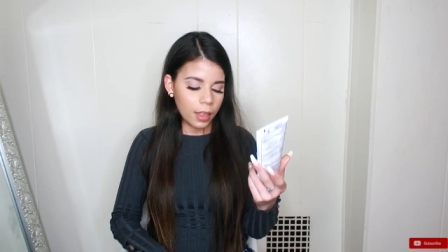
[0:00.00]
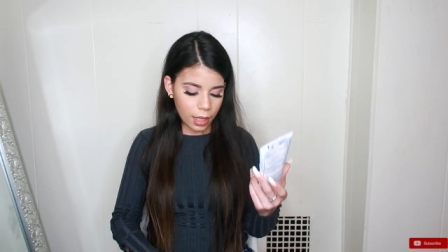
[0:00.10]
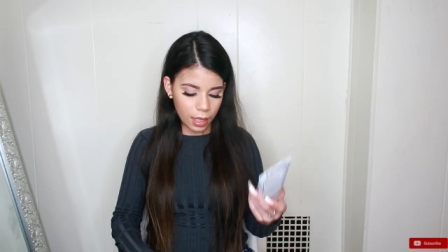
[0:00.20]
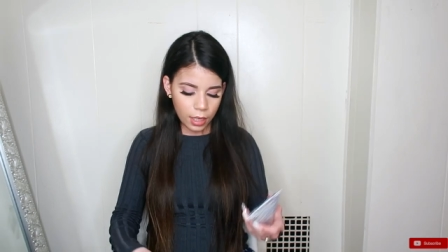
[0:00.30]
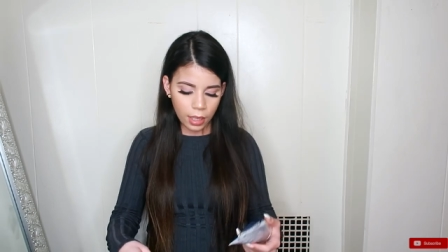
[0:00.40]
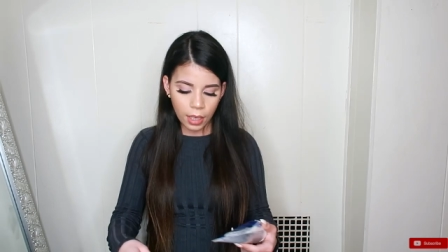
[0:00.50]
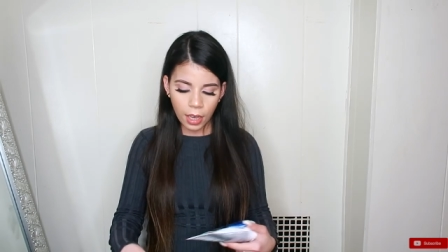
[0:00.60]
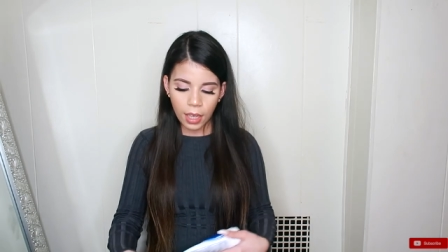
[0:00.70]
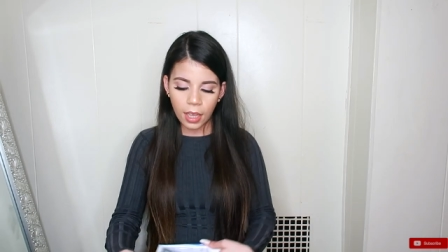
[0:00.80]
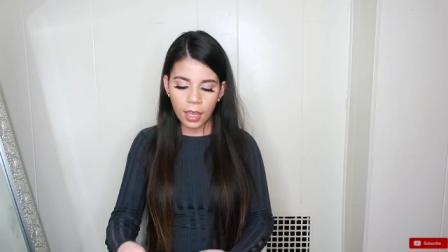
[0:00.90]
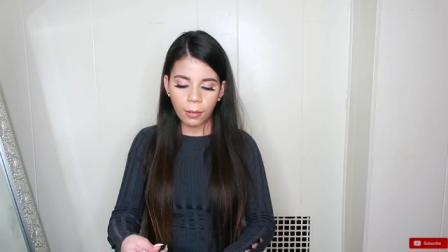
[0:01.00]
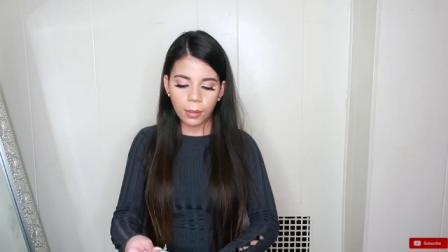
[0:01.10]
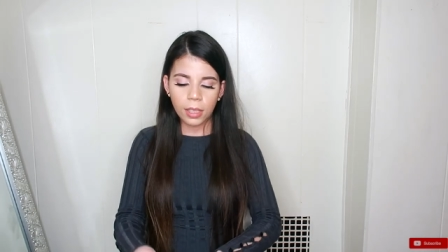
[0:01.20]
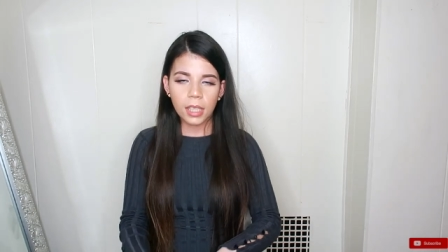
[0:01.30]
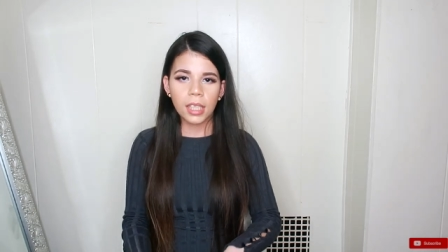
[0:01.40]
Then it
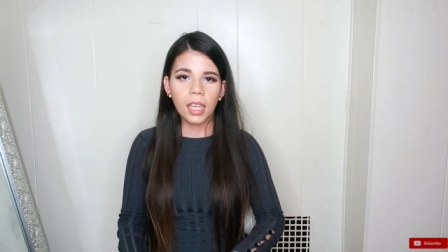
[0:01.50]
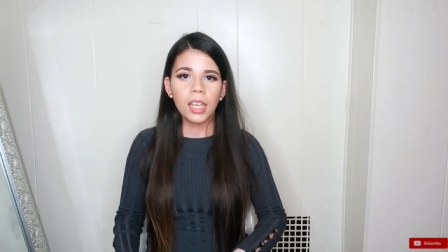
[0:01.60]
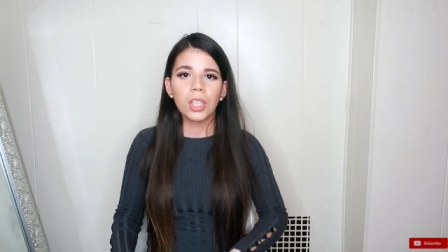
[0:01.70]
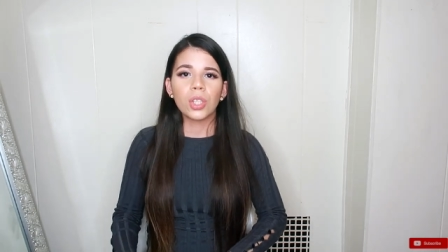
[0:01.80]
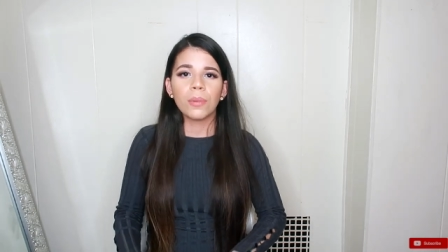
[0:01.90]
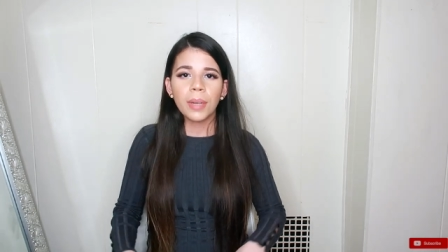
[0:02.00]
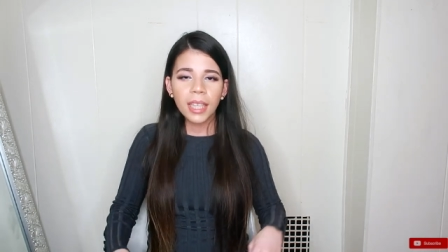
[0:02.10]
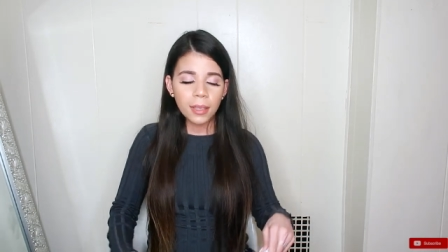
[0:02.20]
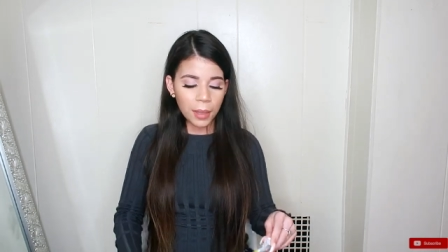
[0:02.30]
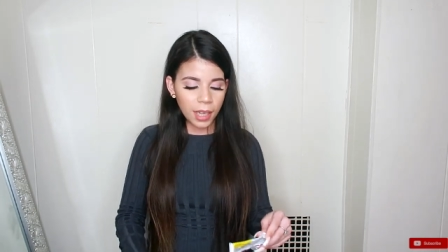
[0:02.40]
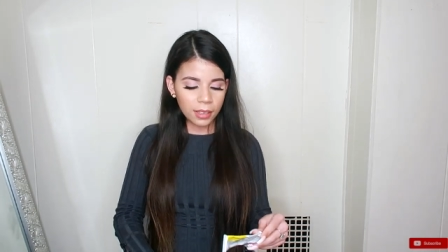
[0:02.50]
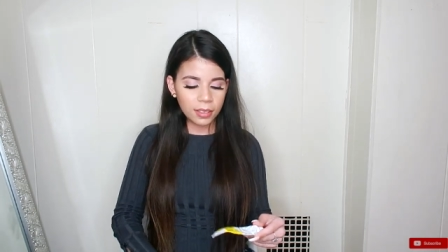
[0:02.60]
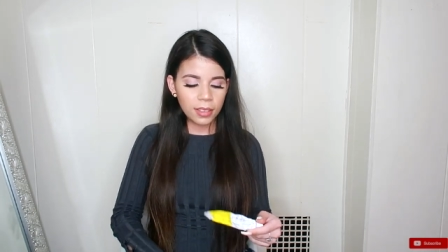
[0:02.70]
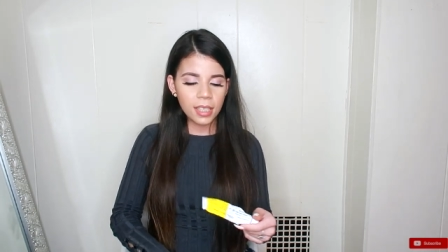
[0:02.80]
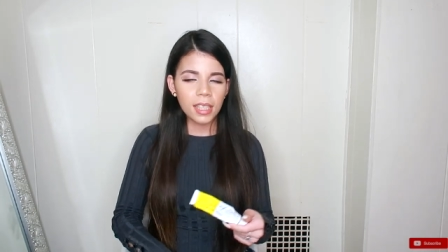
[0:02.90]
was, don't mind the
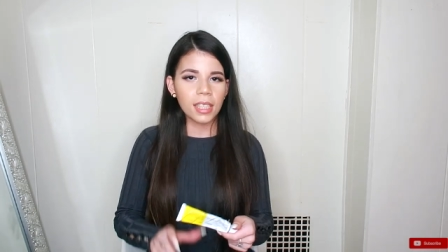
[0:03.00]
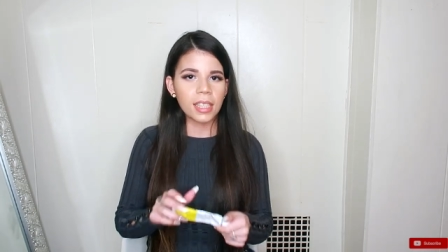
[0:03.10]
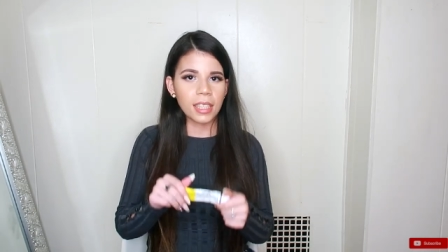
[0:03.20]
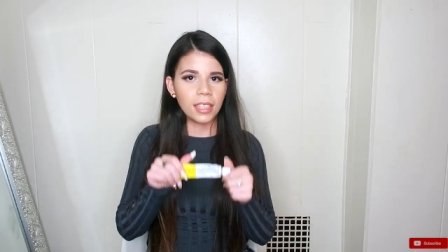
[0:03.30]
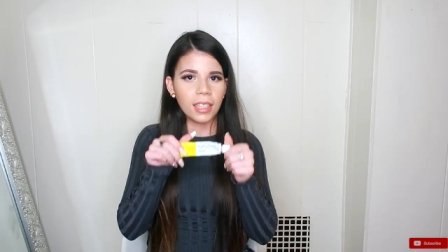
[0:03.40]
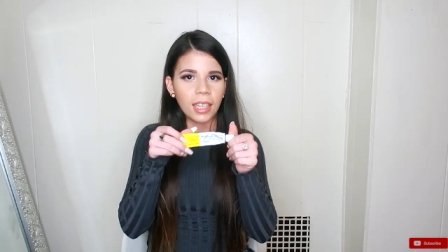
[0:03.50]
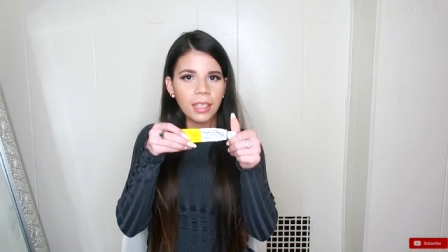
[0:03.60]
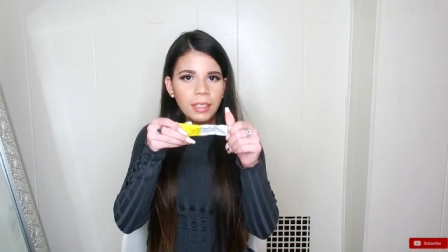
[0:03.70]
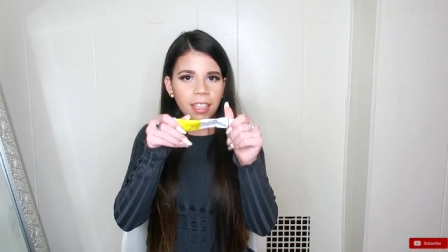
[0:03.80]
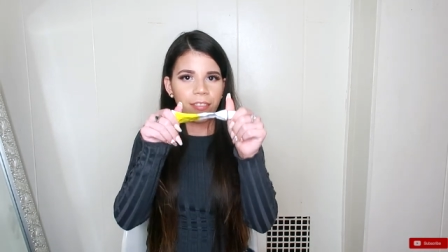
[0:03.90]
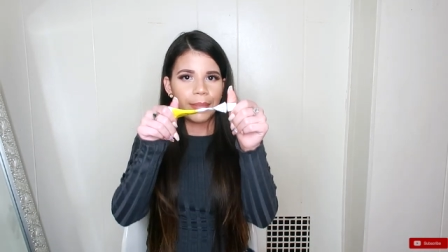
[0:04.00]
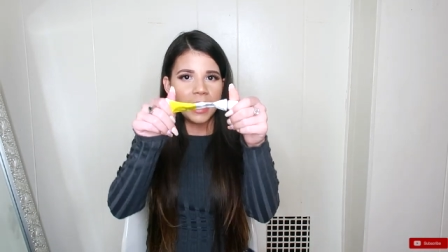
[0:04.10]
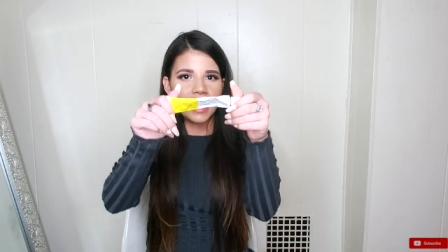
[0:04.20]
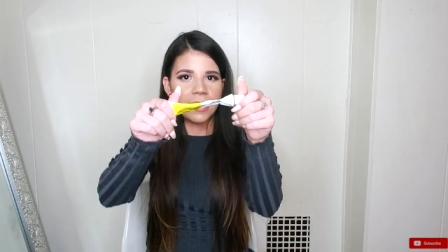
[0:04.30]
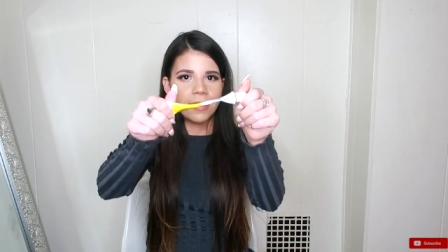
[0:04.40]
bottles because, you know, they've
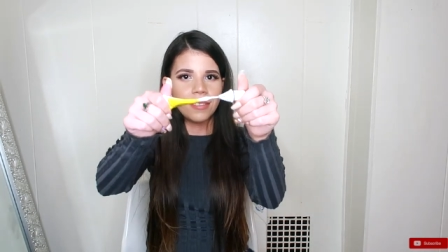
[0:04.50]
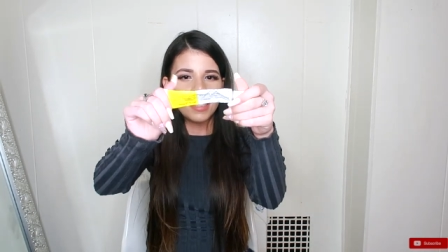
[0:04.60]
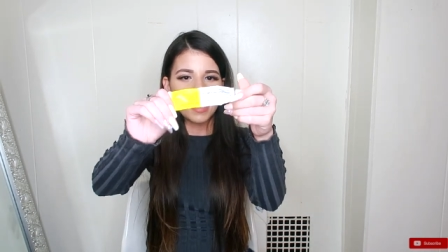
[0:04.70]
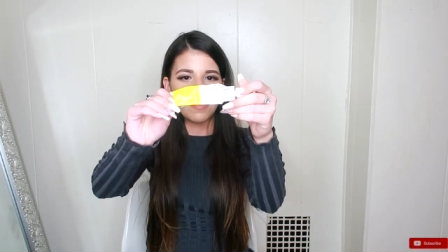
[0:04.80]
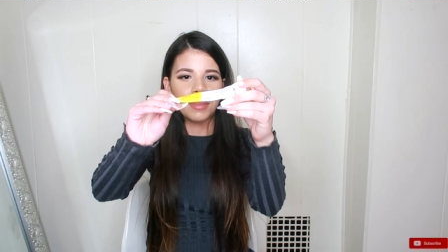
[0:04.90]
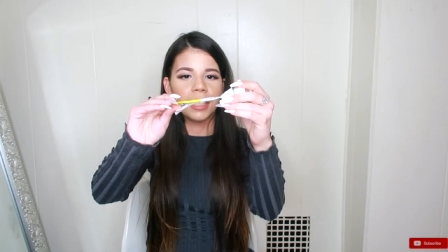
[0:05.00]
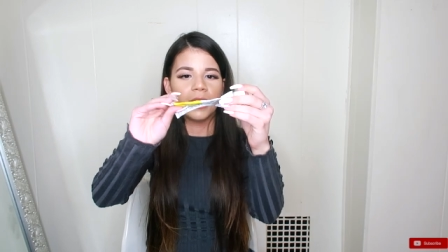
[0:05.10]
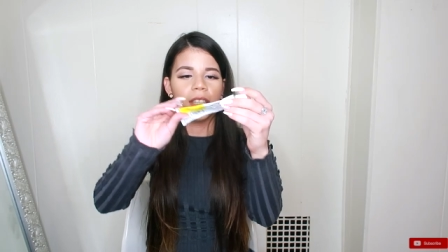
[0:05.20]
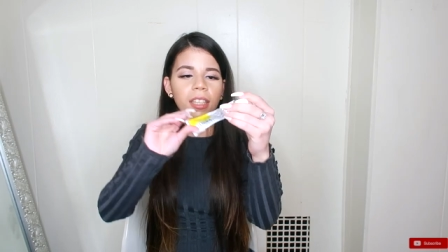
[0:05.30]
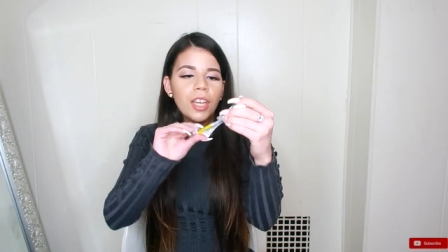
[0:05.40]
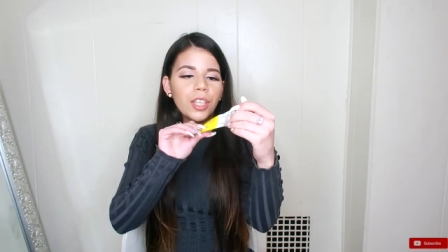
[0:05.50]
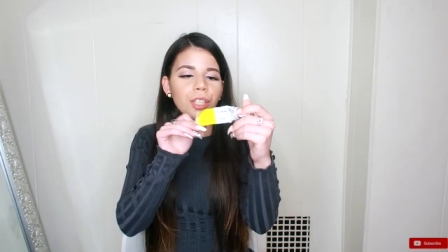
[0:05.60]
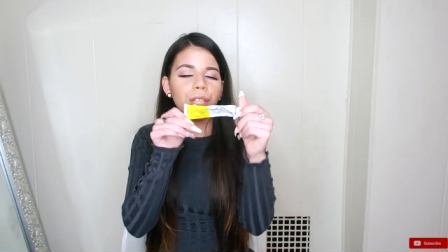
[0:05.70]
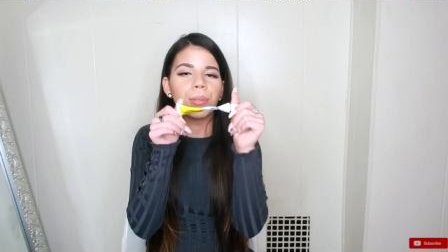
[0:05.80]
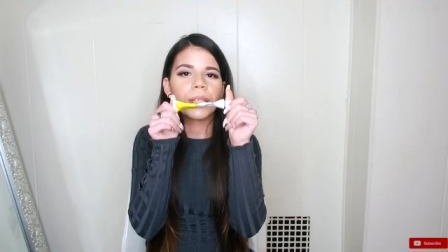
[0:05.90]
been used. They've been
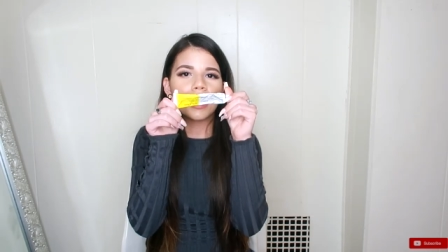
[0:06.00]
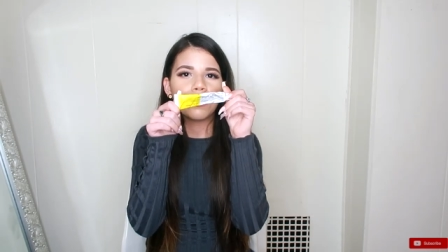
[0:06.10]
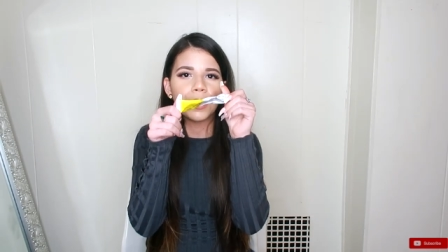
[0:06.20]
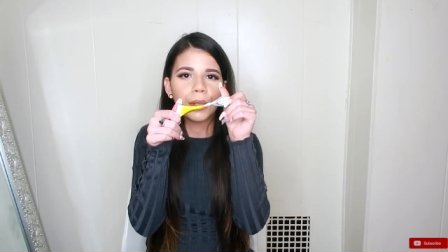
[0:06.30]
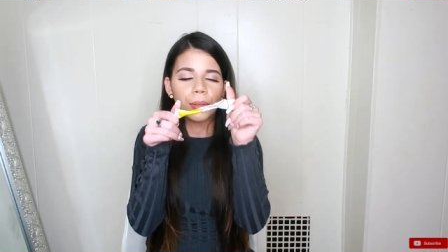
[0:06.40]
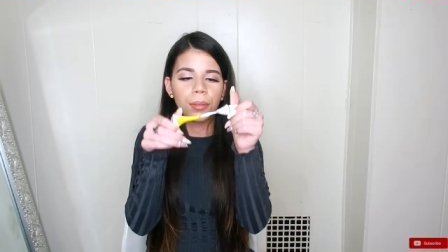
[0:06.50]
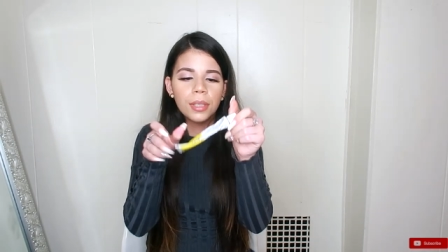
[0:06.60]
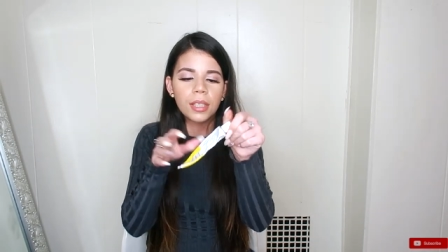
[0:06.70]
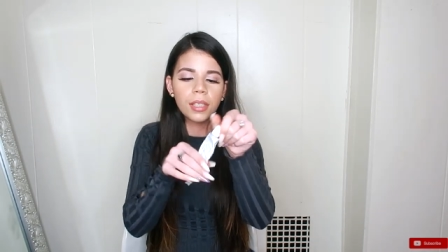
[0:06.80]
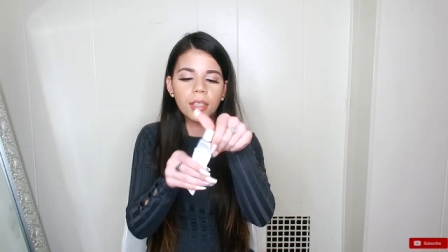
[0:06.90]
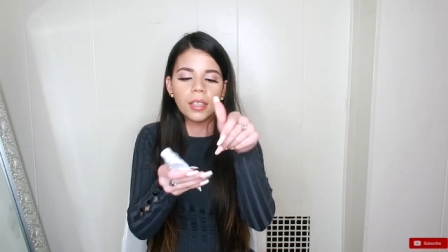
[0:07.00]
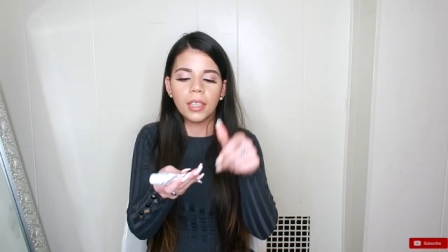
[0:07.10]
used and abused.